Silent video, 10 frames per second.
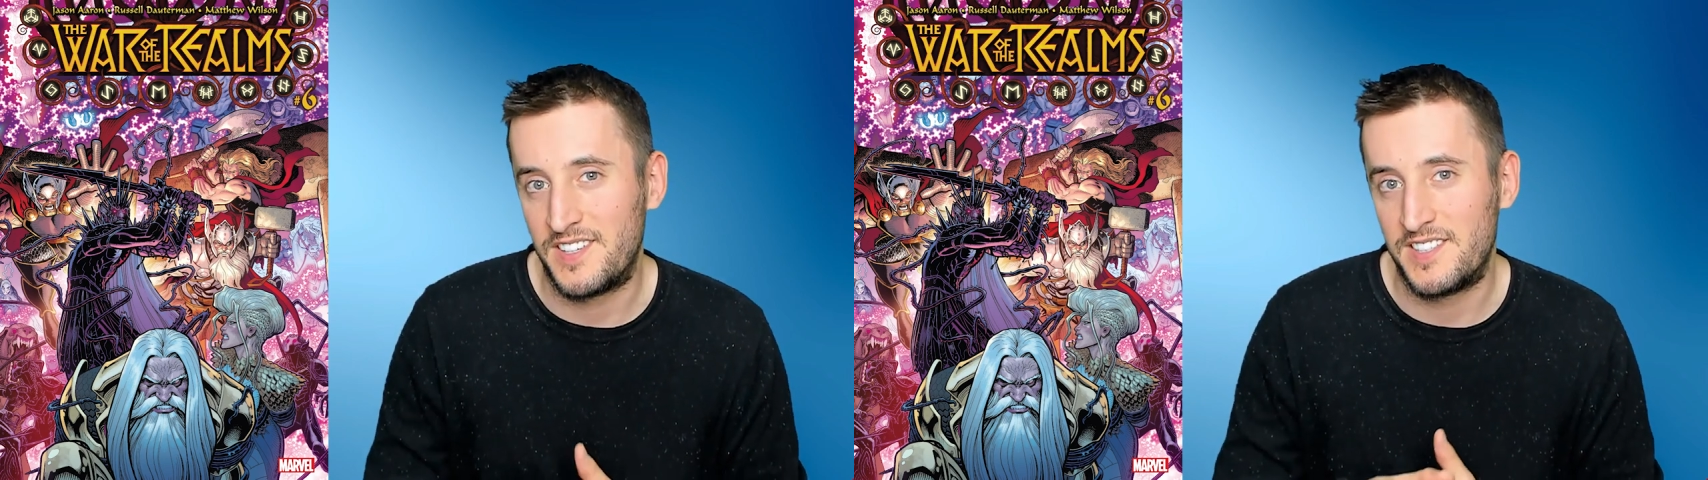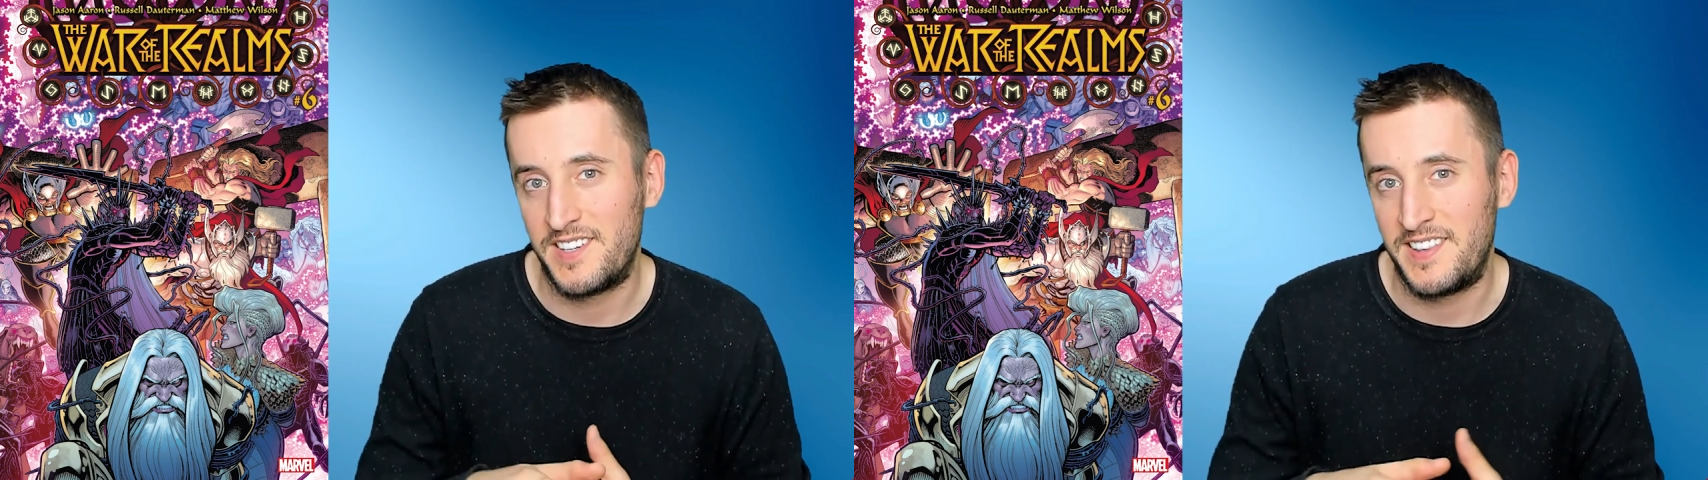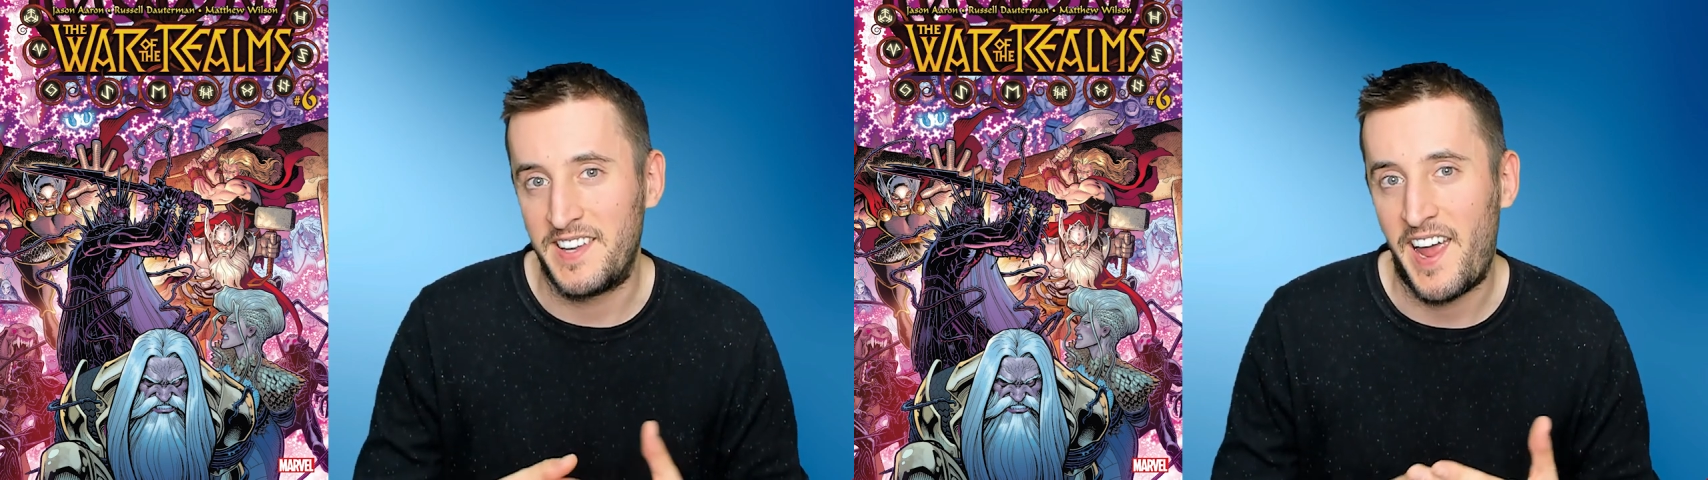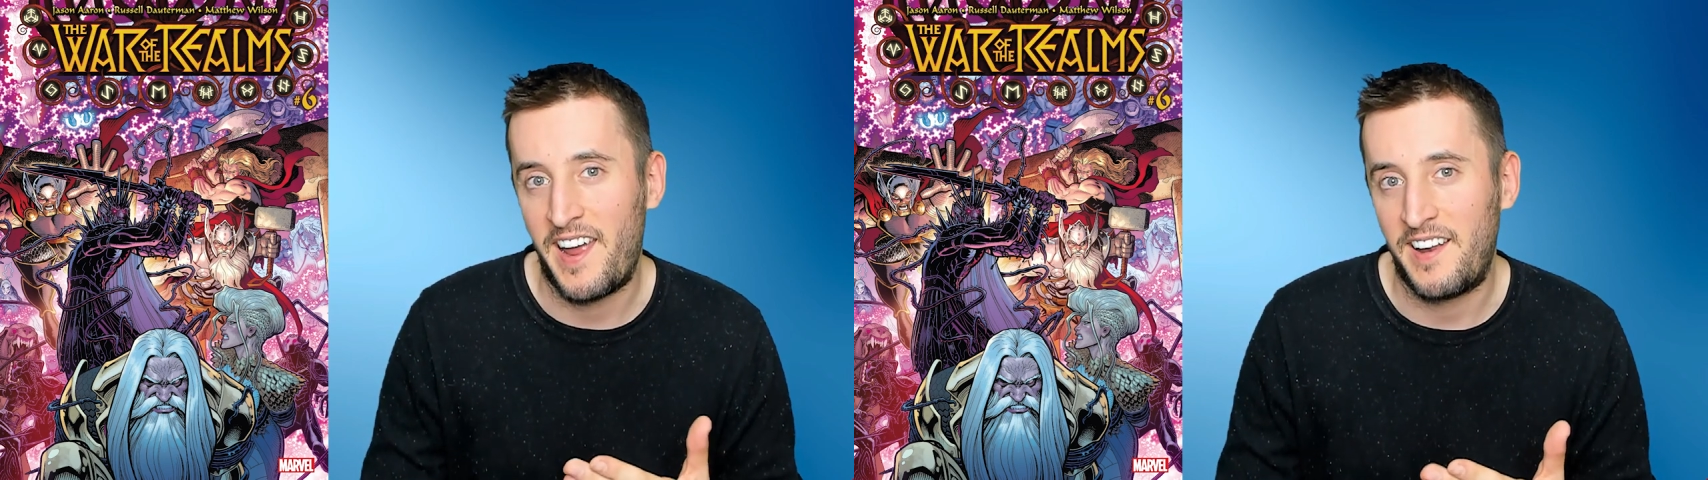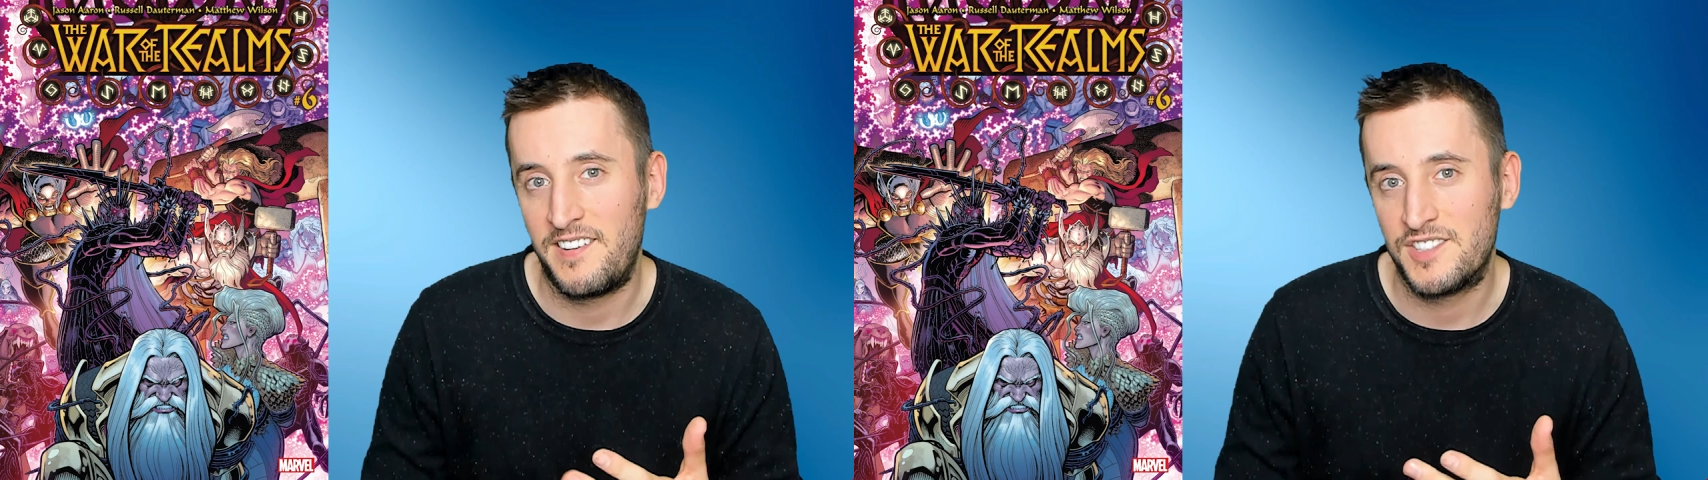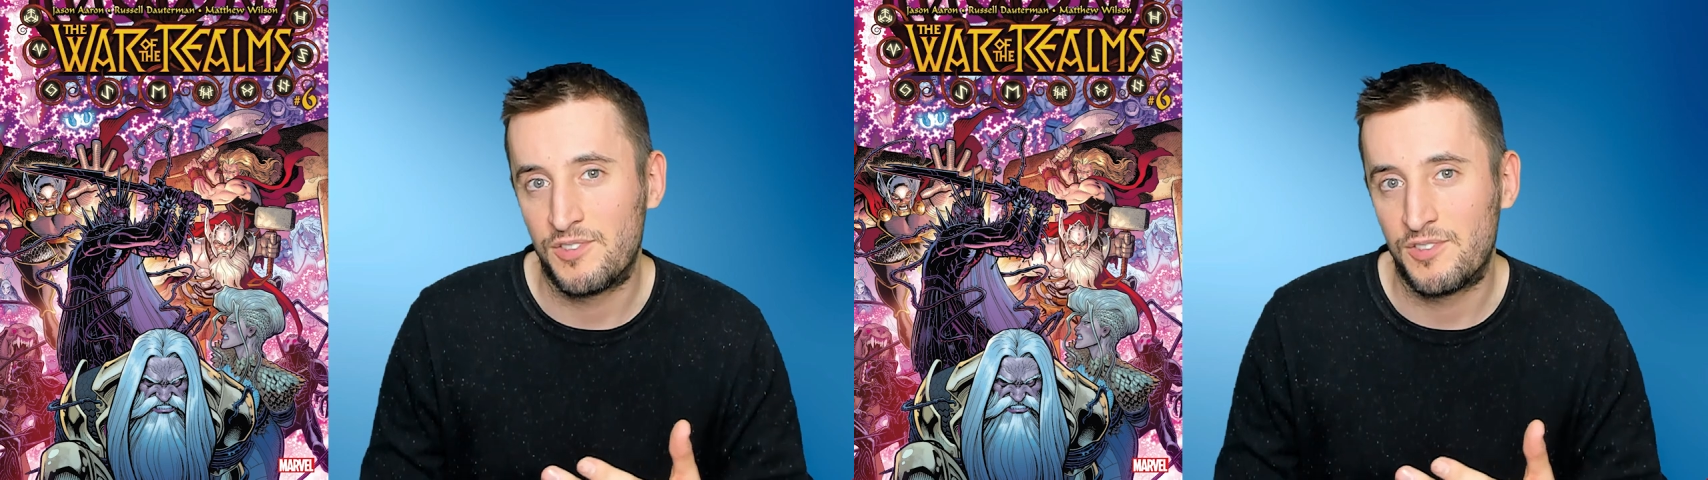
uh, in the end,